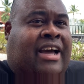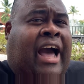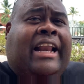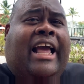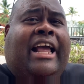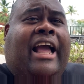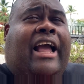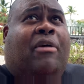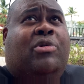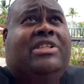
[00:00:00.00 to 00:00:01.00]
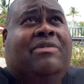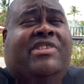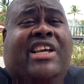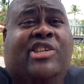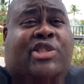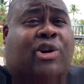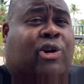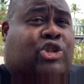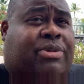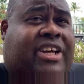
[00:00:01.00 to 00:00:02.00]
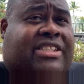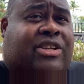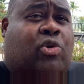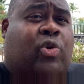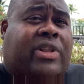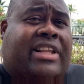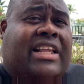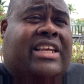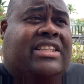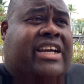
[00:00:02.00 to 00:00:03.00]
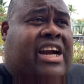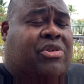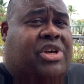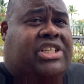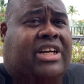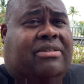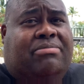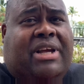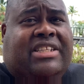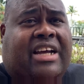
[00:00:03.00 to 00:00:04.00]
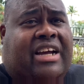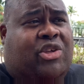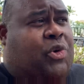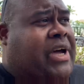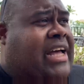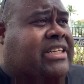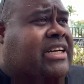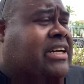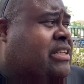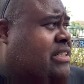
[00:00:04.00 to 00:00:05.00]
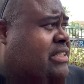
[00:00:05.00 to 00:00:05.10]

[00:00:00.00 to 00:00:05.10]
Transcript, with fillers: And I, I wouldn't even say just the country because the whole, that entire region, me Uganda,